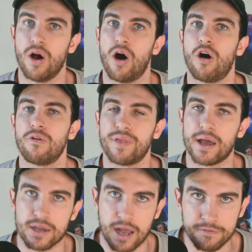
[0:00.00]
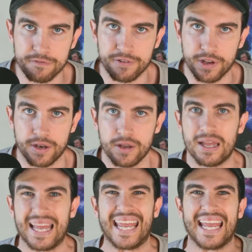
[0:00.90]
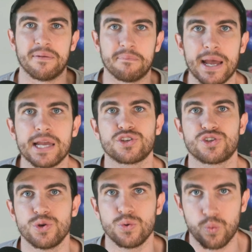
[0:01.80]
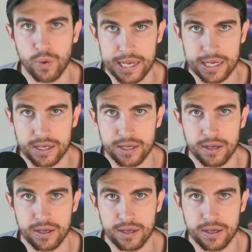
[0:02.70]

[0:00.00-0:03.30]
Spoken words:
of that comfort, it makes you weak.